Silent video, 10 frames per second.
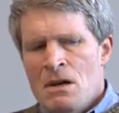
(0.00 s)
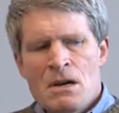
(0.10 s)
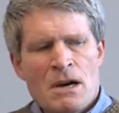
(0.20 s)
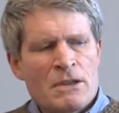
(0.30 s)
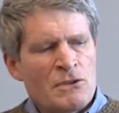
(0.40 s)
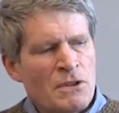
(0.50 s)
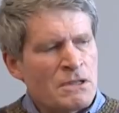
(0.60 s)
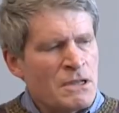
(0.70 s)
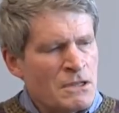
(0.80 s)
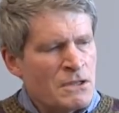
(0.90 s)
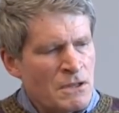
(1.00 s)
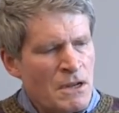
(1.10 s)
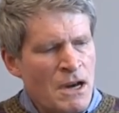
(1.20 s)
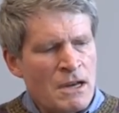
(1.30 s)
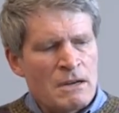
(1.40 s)
uh, through the Citizens
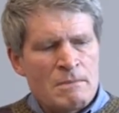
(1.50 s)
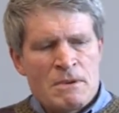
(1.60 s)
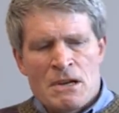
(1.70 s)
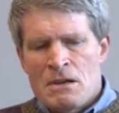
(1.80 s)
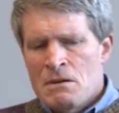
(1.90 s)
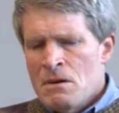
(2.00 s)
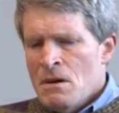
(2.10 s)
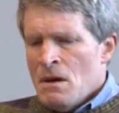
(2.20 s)
United opinion.